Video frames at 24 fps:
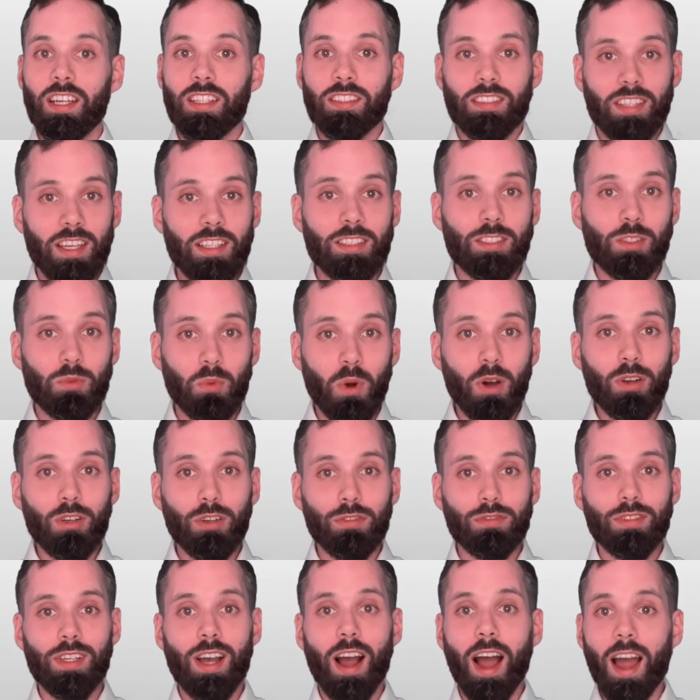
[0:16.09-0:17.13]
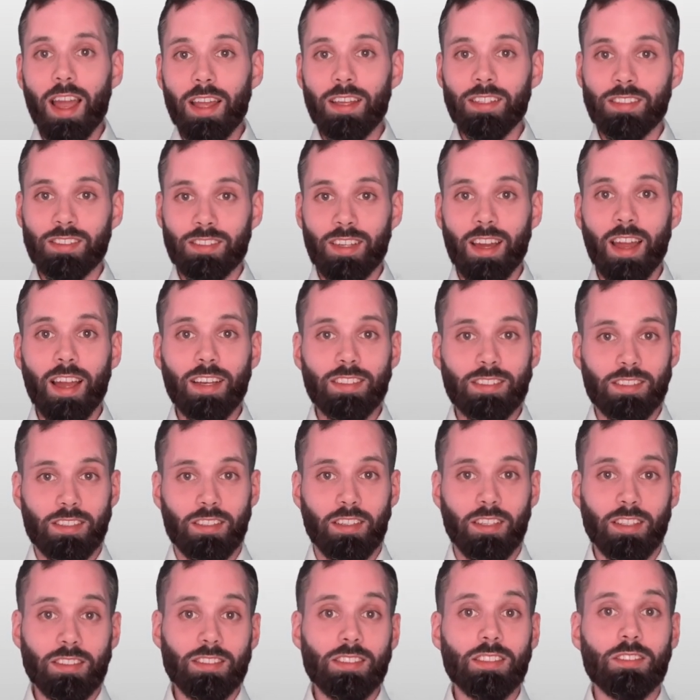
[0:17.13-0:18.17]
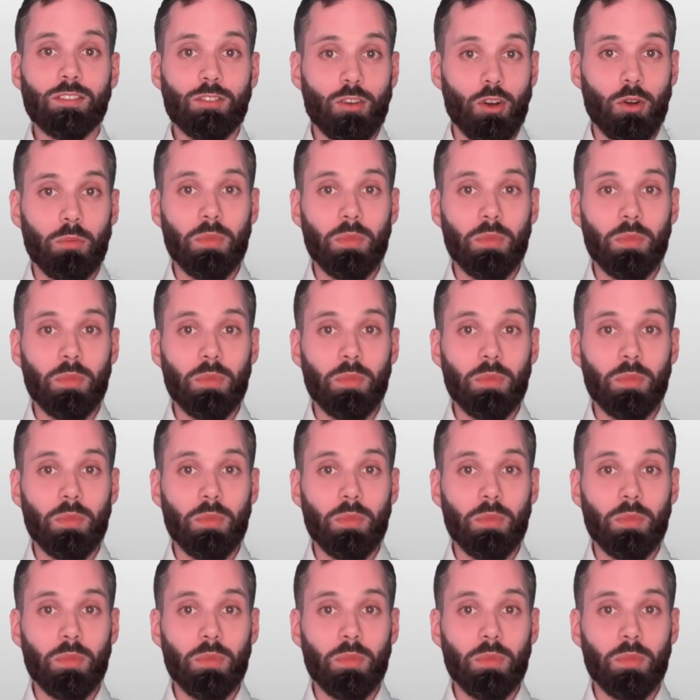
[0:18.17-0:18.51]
That's one of the highest tax cuts in German